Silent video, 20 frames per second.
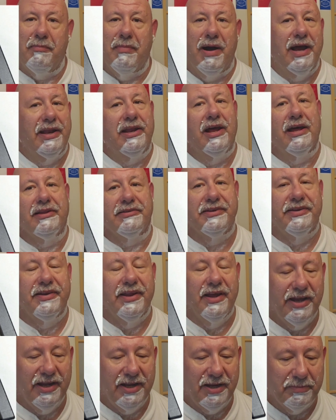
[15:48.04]
I might not
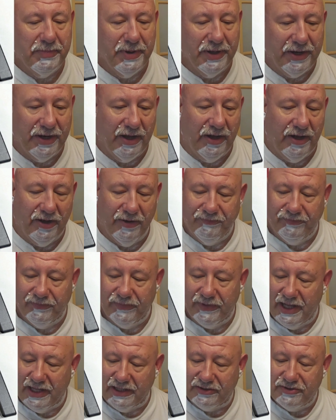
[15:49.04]
today, but
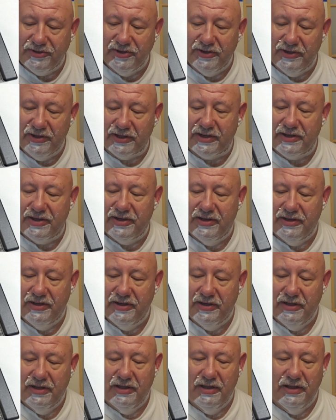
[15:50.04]
it took
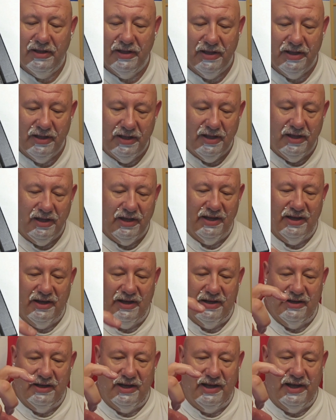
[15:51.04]

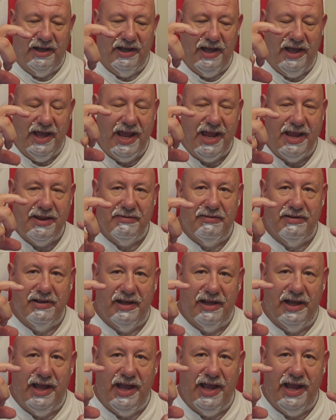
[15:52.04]
a
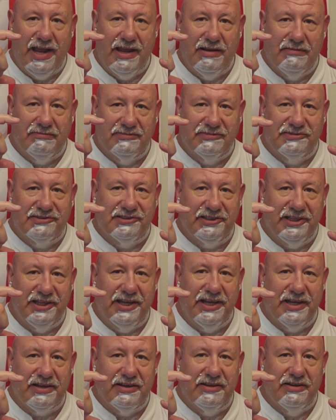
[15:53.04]
eight
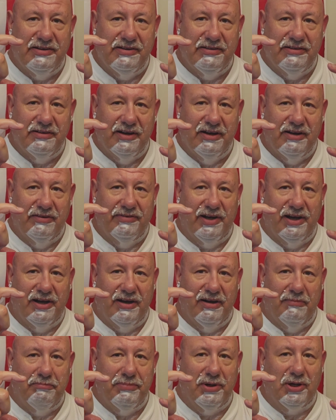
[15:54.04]
stick
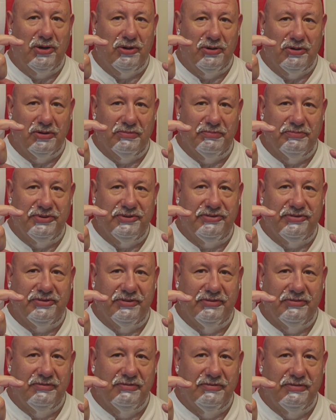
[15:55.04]
of
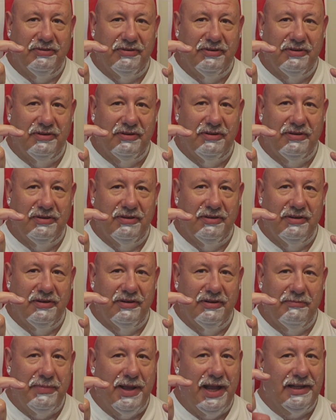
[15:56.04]
bulbs.
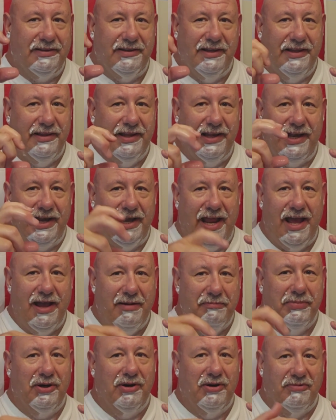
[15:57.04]
Back then they didn't
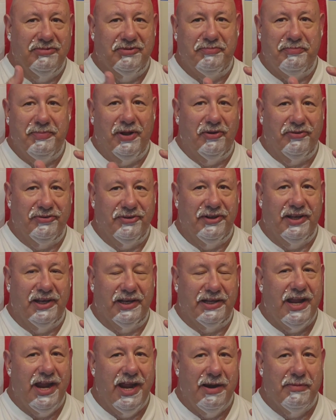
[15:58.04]
have bulbs built in
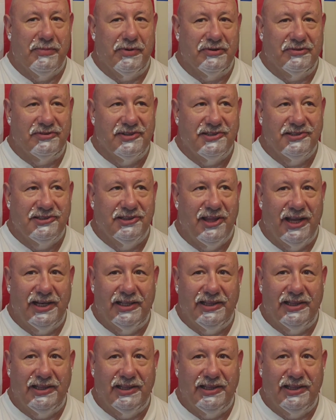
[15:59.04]
the cameras. This is